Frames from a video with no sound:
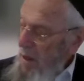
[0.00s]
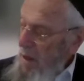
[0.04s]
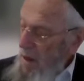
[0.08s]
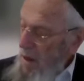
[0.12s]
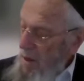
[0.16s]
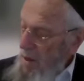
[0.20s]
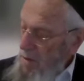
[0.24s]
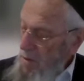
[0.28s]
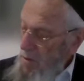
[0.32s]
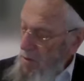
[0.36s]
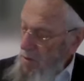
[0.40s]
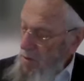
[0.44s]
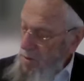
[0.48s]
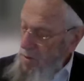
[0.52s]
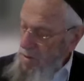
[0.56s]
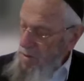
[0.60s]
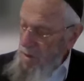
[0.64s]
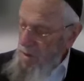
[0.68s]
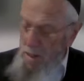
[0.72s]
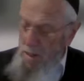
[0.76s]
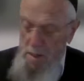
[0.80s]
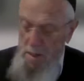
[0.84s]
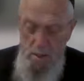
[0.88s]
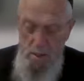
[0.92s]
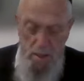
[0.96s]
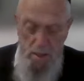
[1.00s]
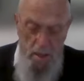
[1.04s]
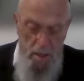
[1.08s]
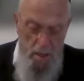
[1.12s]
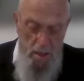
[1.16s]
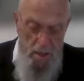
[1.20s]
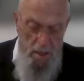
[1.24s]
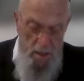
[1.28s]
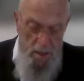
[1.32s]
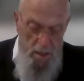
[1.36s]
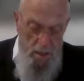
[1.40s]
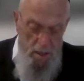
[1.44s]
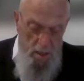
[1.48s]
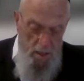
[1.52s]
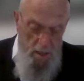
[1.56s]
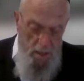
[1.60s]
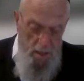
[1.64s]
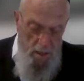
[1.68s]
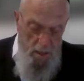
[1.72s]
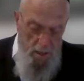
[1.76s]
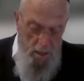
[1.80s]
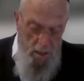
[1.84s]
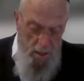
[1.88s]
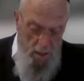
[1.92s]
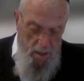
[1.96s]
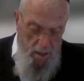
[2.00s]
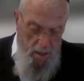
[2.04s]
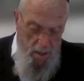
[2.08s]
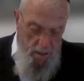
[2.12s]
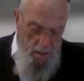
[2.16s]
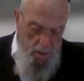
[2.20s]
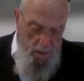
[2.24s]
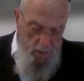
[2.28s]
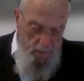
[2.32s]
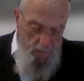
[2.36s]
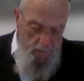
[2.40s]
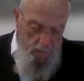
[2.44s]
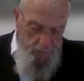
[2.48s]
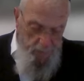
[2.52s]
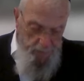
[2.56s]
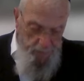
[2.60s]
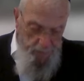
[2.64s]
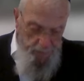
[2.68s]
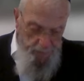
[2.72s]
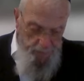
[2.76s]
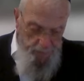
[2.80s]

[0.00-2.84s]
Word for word: how do you say, um,